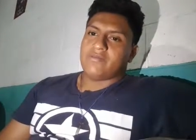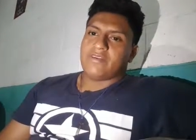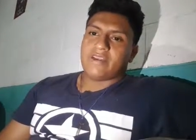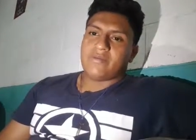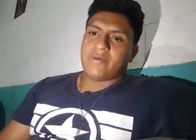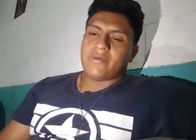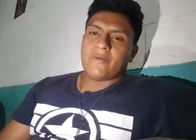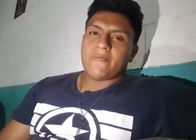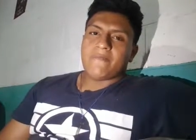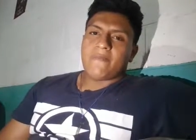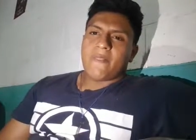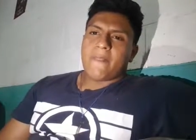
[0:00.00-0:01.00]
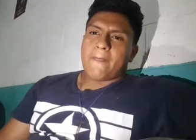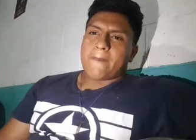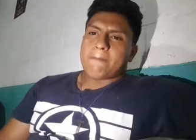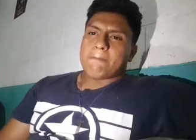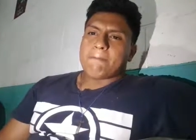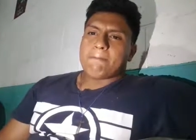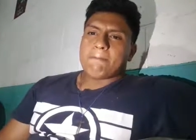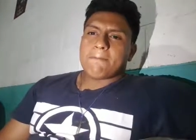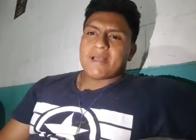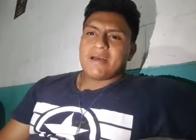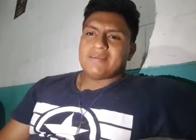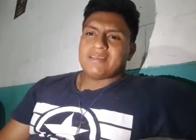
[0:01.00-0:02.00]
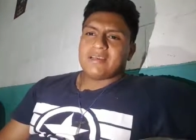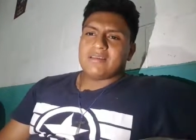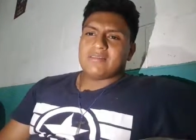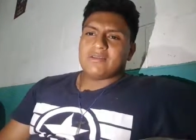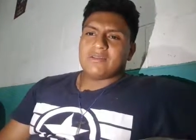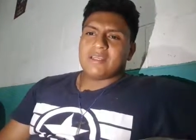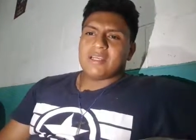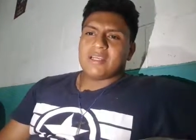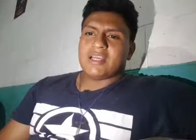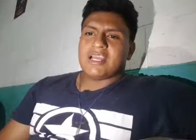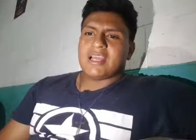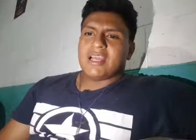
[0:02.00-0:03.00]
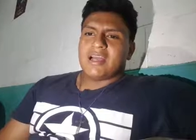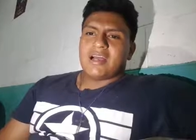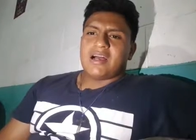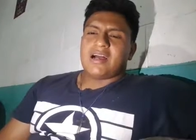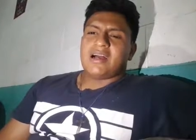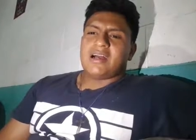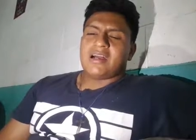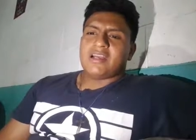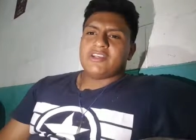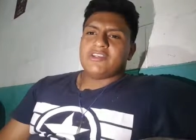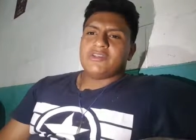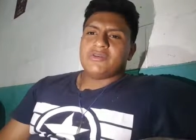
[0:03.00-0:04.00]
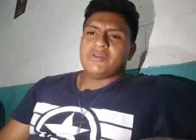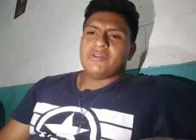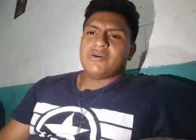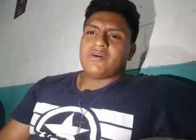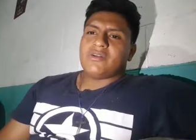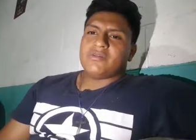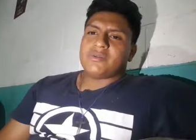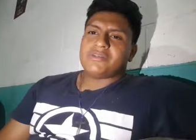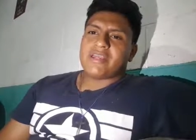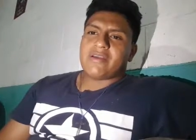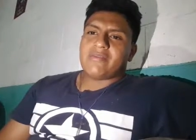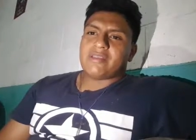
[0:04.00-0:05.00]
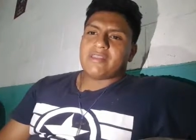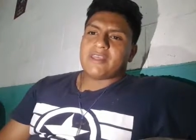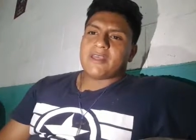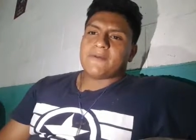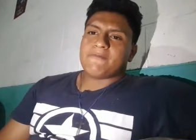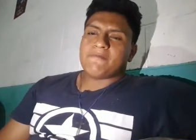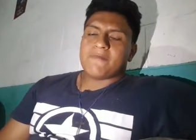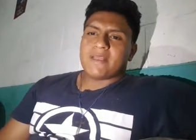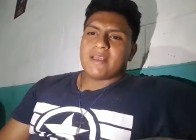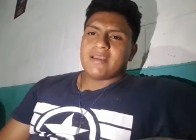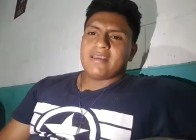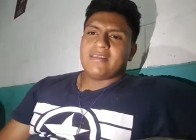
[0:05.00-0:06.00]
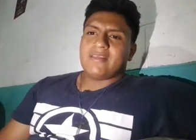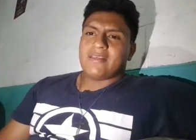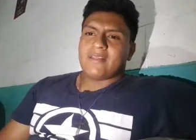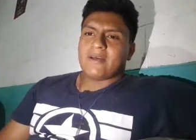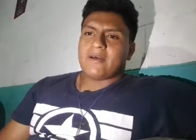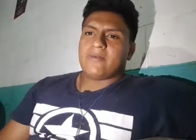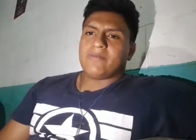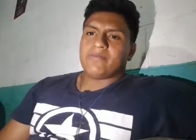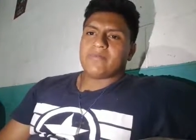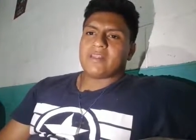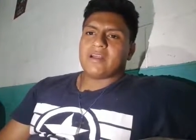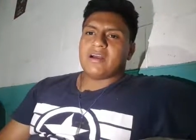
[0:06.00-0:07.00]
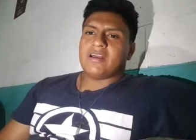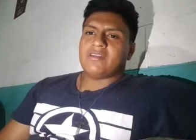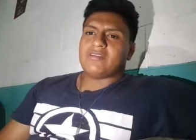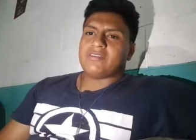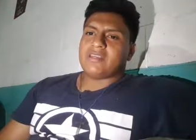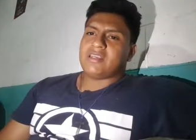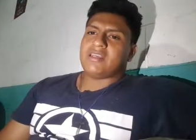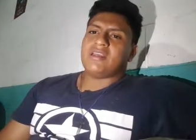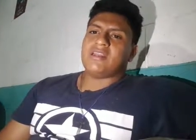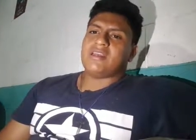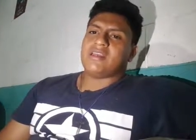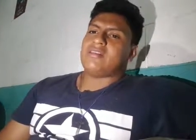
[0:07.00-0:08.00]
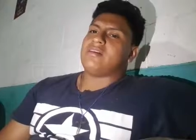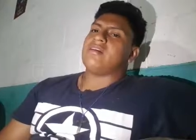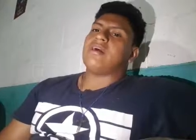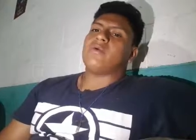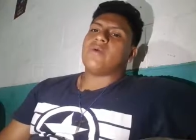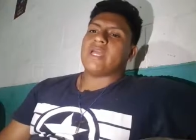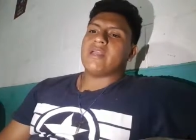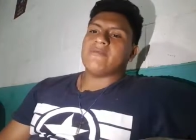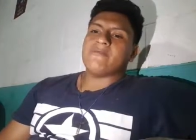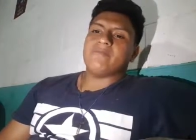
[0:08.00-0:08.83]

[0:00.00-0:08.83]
Facebook. Mm, as a student, I should know almost everything, and I think that I use it internet in the right way.